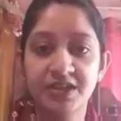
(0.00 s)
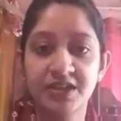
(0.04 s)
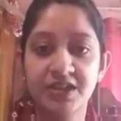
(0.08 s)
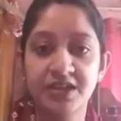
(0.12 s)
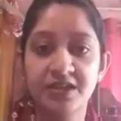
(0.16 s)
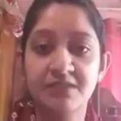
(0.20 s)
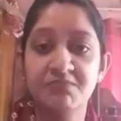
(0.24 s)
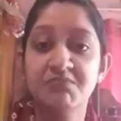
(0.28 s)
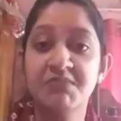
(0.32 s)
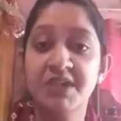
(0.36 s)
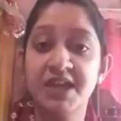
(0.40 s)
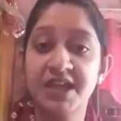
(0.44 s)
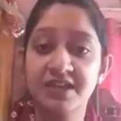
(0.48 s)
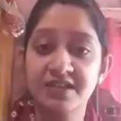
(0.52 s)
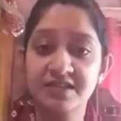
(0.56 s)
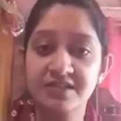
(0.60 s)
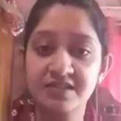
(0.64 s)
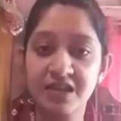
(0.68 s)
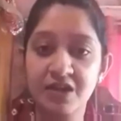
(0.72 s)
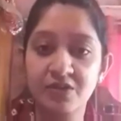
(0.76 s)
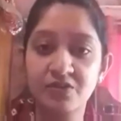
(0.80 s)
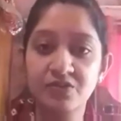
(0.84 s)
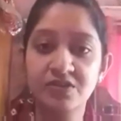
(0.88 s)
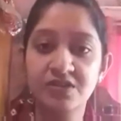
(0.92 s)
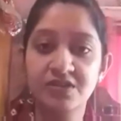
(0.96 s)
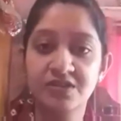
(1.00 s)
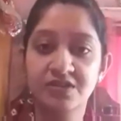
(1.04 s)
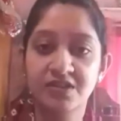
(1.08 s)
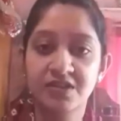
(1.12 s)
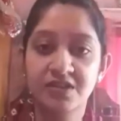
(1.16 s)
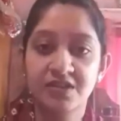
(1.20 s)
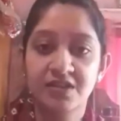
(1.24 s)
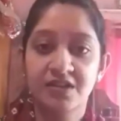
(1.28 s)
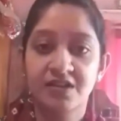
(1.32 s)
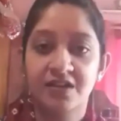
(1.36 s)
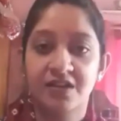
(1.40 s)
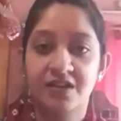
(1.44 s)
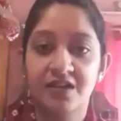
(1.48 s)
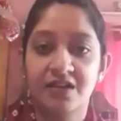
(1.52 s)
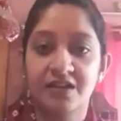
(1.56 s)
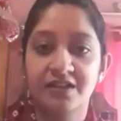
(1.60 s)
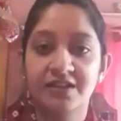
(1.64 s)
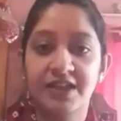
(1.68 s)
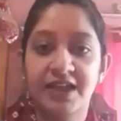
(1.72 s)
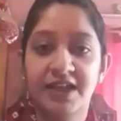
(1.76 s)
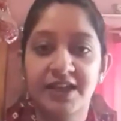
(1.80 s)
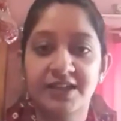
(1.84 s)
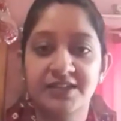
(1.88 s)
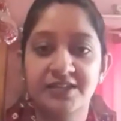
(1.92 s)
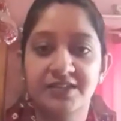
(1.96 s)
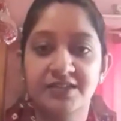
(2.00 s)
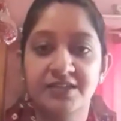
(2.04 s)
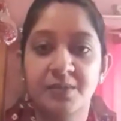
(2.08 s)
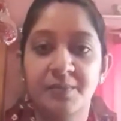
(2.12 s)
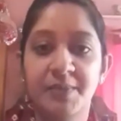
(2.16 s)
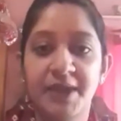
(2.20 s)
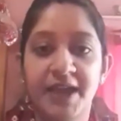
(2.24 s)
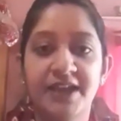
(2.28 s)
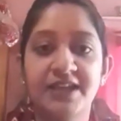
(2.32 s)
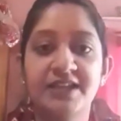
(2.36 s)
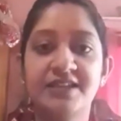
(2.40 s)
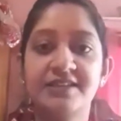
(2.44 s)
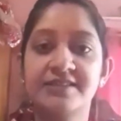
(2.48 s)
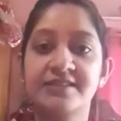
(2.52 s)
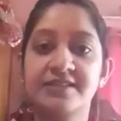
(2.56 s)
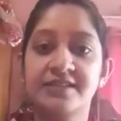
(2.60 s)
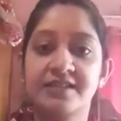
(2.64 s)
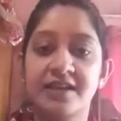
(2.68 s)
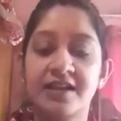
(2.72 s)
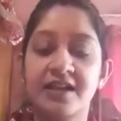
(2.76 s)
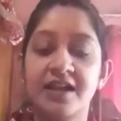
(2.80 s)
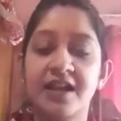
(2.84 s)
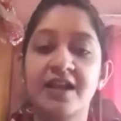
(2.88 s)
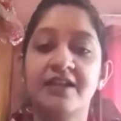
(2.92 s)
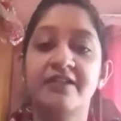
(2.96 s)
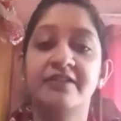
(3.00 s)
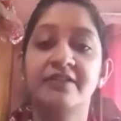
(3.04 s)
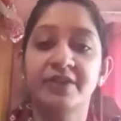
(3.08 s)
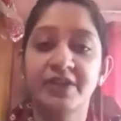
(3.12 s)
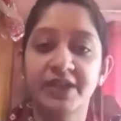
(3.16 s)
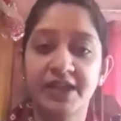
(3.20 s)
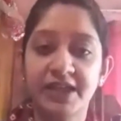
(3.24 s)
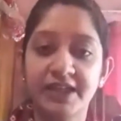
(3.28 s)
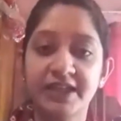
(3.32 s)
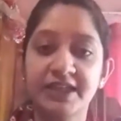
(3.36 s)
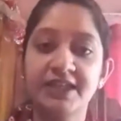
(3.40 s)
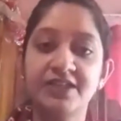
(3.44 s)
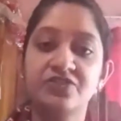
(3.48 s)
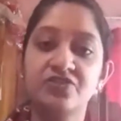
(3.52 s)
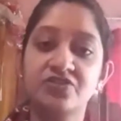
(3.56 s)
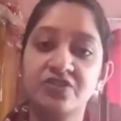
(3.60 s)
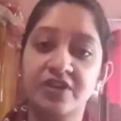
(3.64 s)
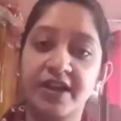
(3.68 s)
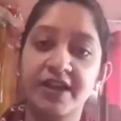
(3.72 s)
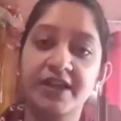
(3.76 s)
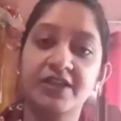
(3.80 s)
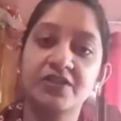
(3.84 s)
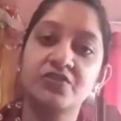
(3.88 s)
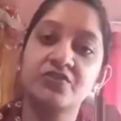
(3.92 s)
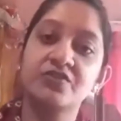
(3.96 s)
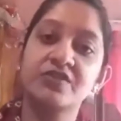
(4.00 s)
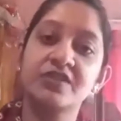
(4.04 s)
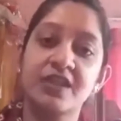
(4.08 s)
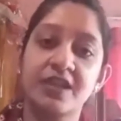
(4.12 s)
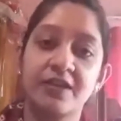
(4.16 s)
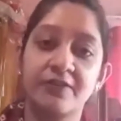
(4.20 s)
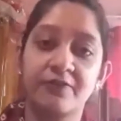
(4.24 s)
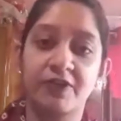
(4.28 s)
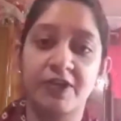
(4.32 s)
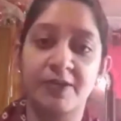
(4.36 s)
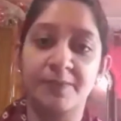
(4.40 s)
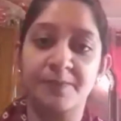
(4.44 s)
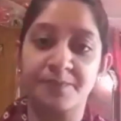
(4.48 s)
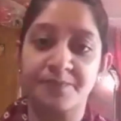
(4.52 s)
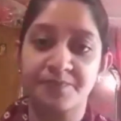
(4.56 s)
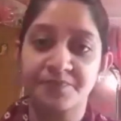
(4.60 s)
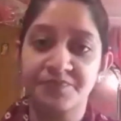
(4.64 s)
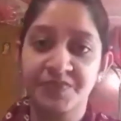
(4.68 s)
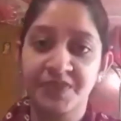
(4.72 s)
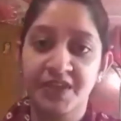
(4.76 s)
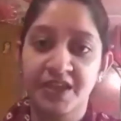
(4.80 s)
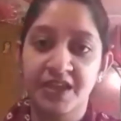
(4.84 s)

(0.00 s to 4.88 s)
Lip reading: He makes out that the man is really trying to save him.